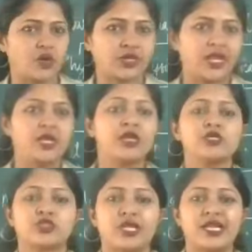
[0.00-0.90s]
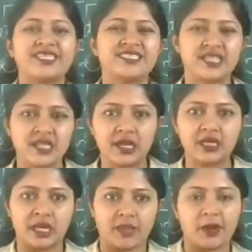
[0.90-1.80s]
Okay, so let's
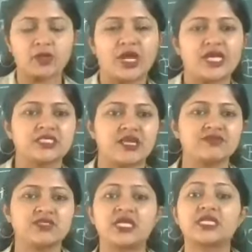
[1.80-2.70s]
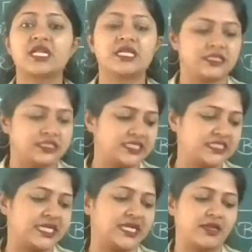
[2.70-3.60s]
learn about ourselves a little in
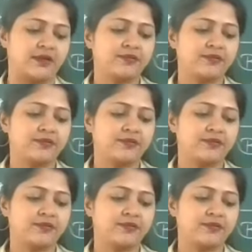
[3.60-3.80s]
detail.